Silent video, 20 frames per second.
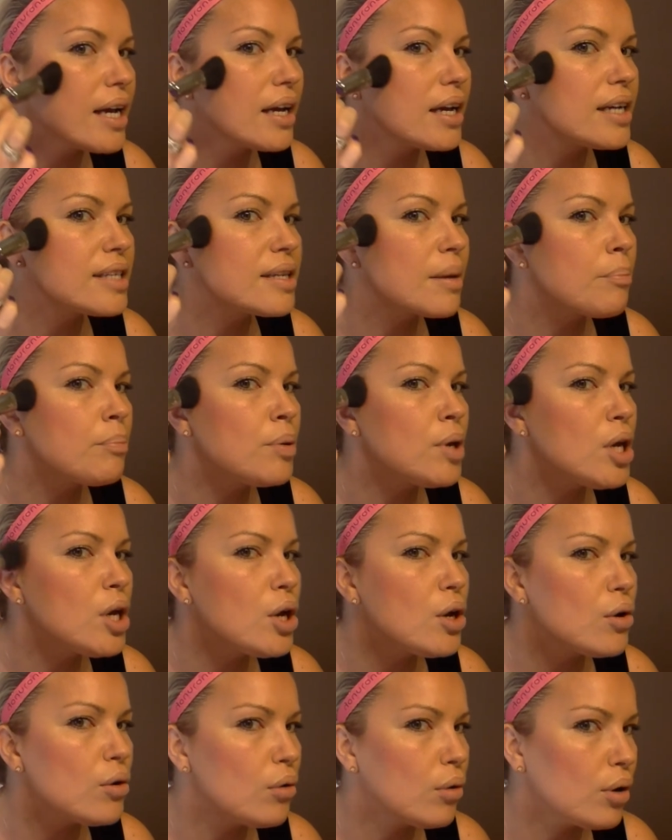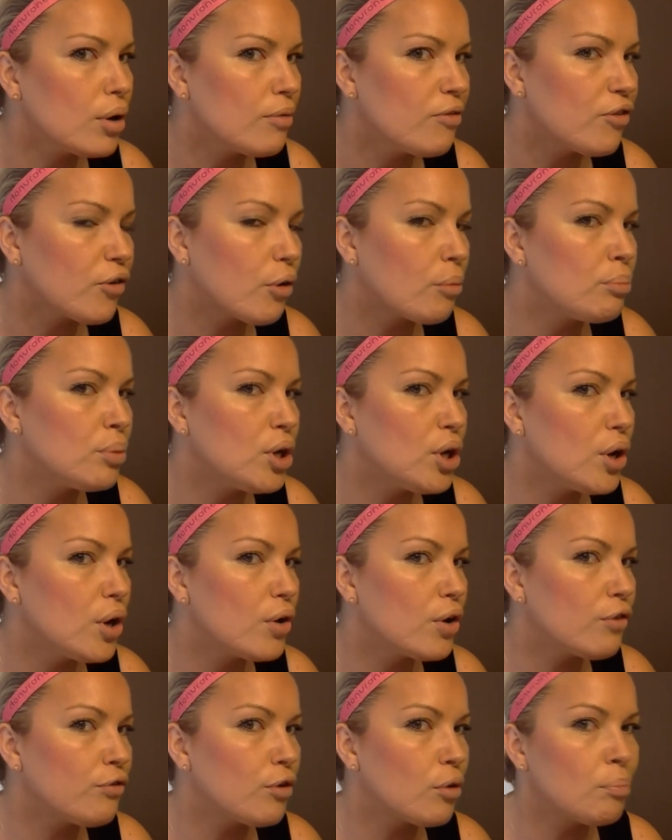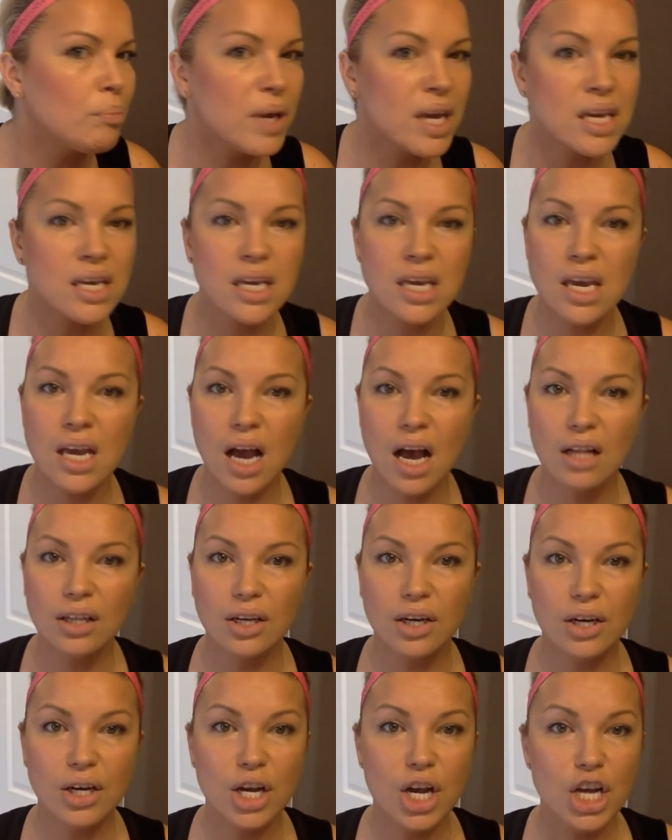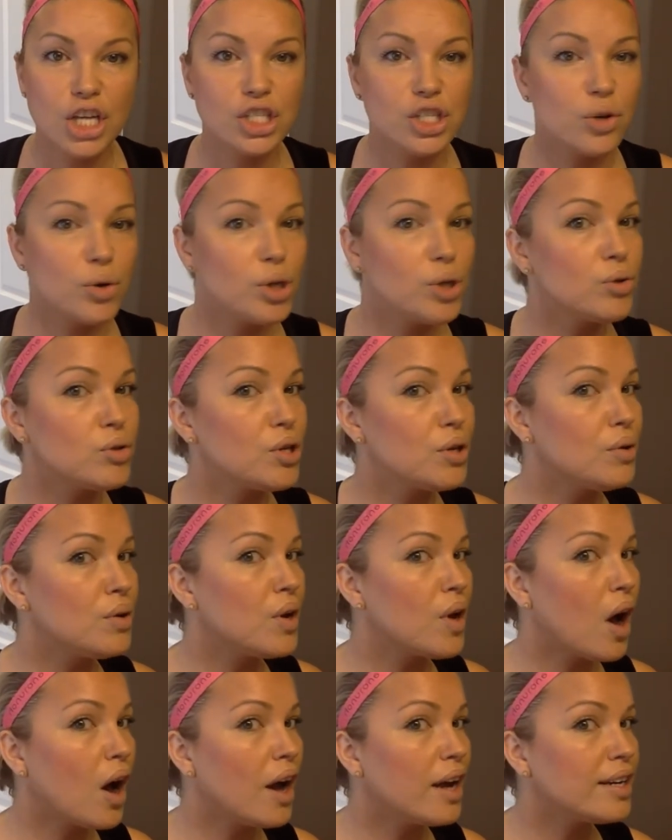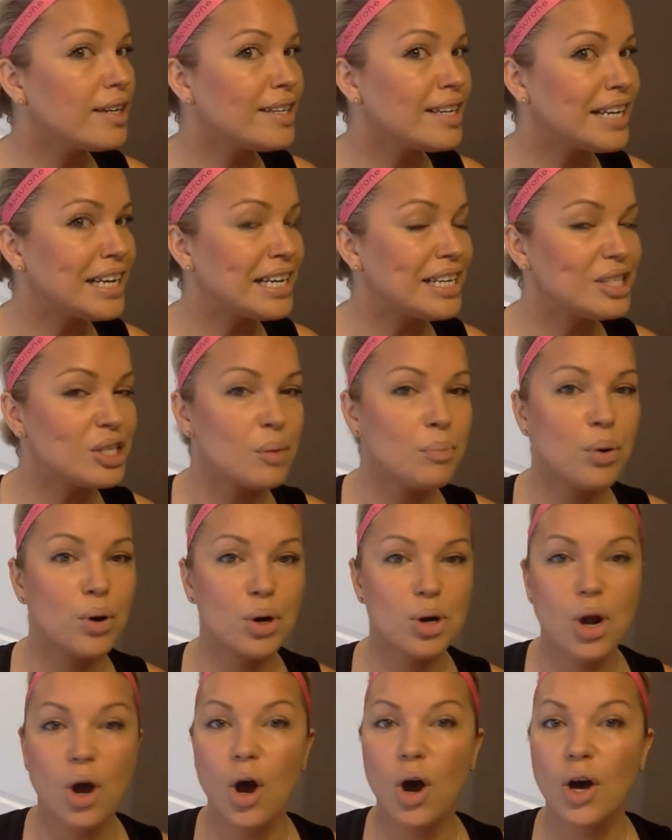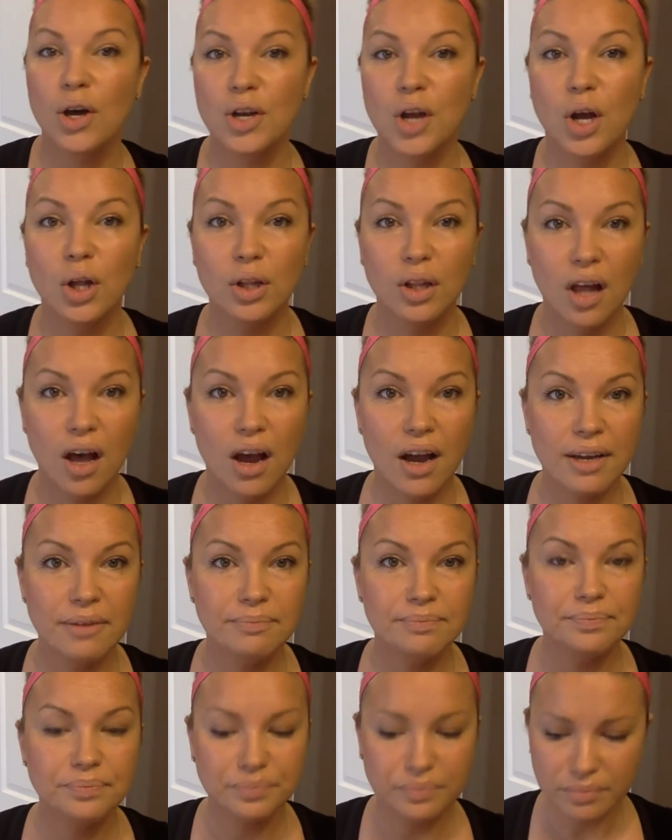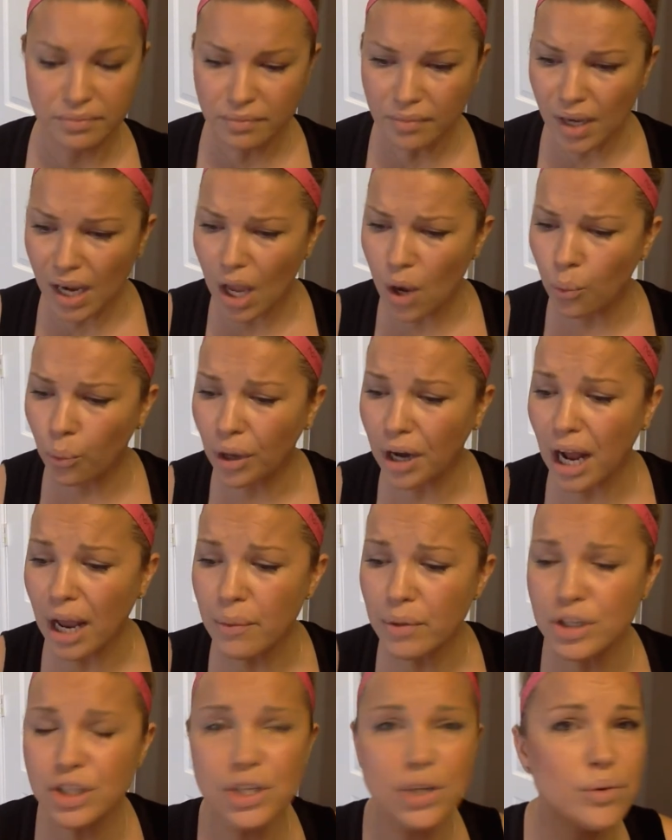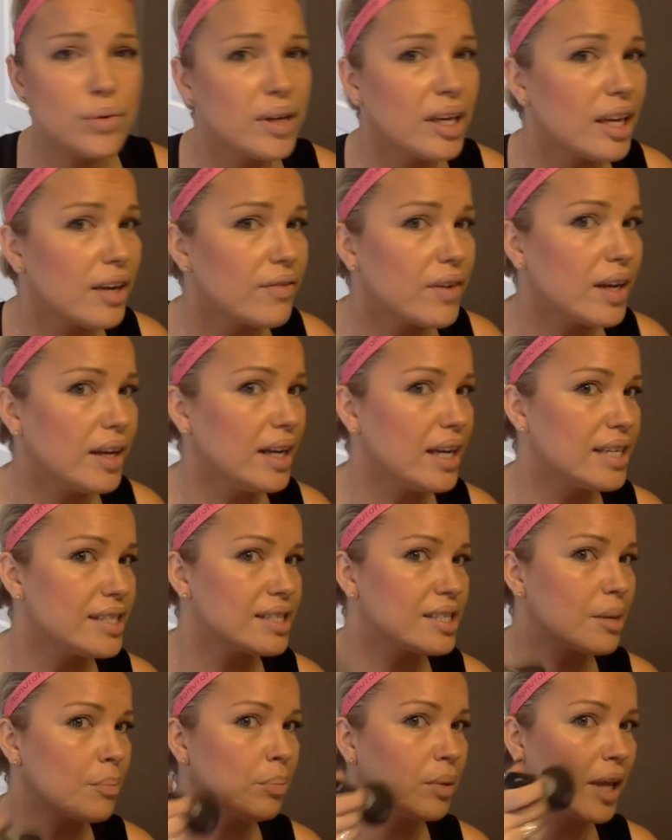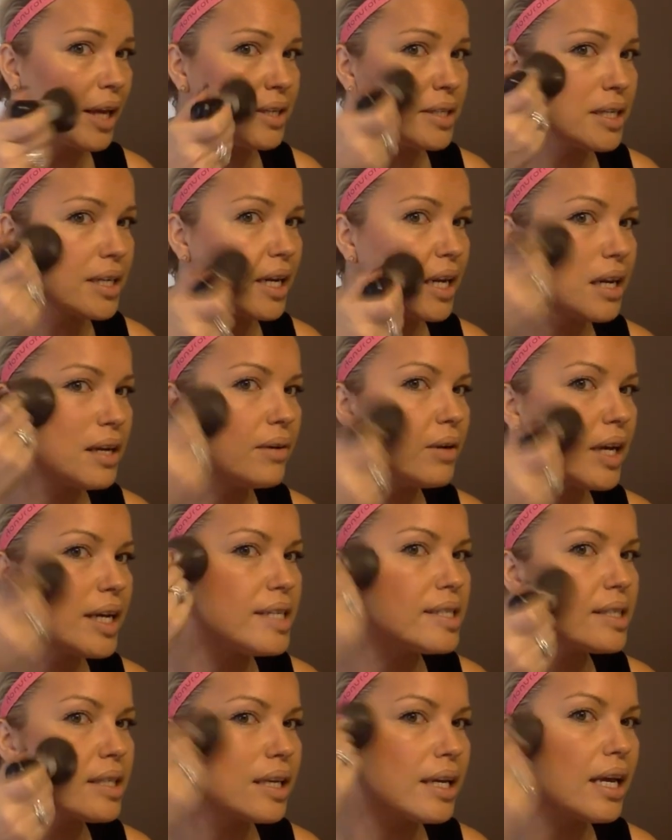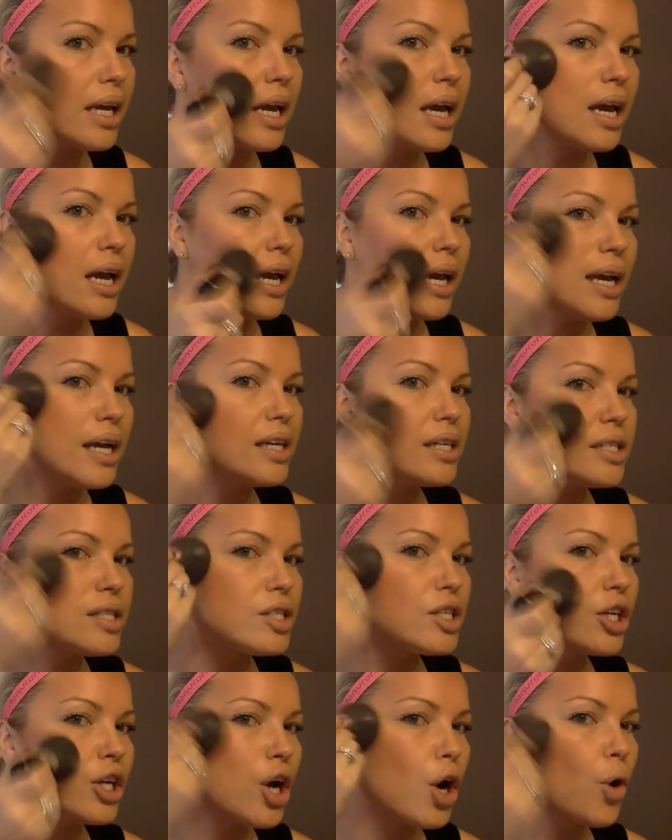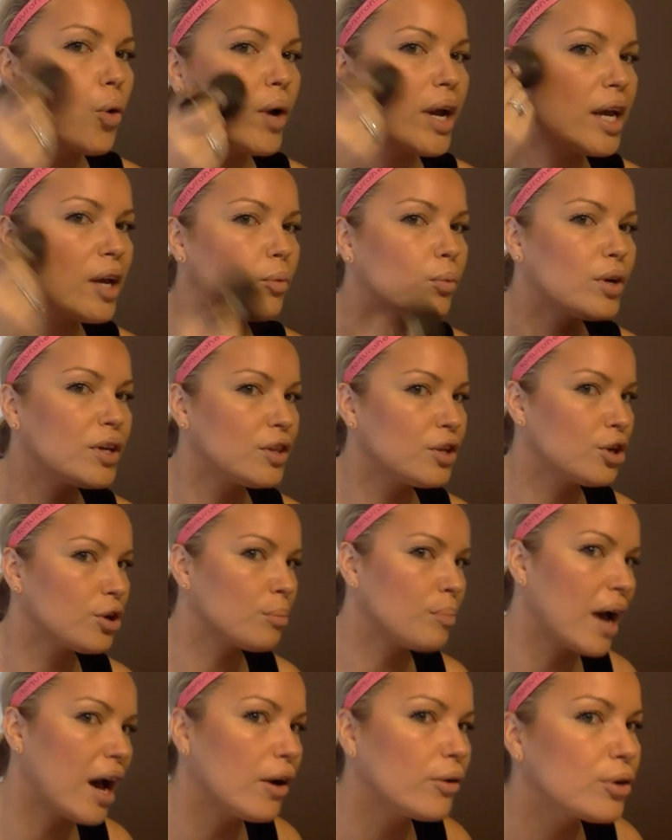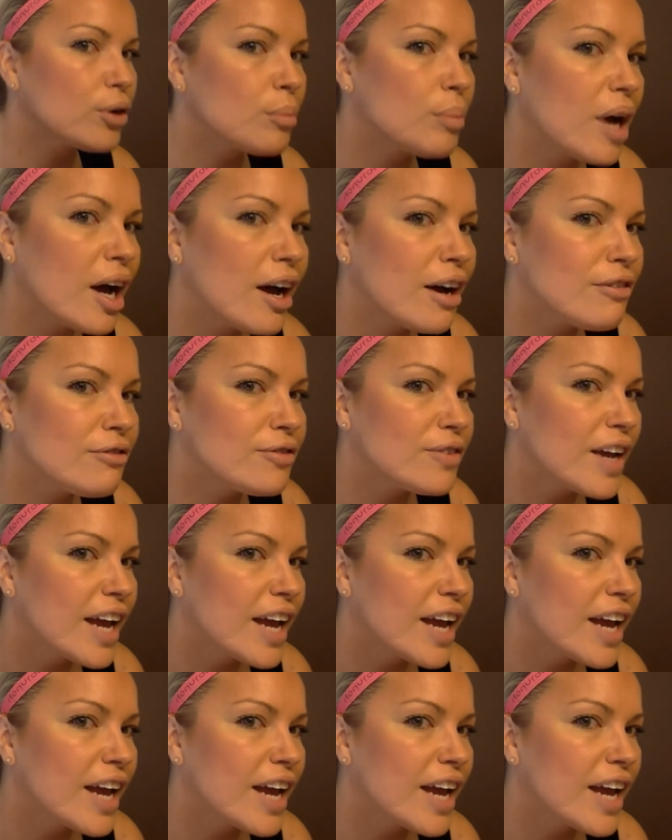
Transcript: it's a beautiful, beautiful pinky color. So you do not need to put on a lot. What I would do even is to blend it in nicely, is to go in with your powder puff,